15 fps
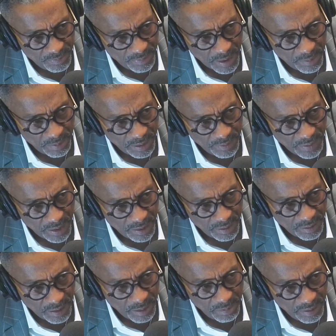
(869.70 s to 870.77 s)
you I do. Believe
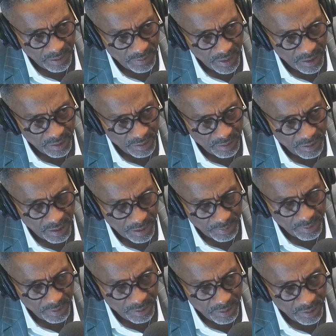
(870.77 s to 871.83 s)
I believe that. You do.
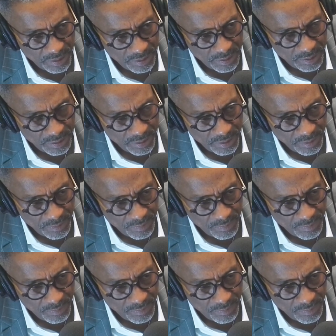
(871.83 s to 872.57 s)
Absolutely. You do.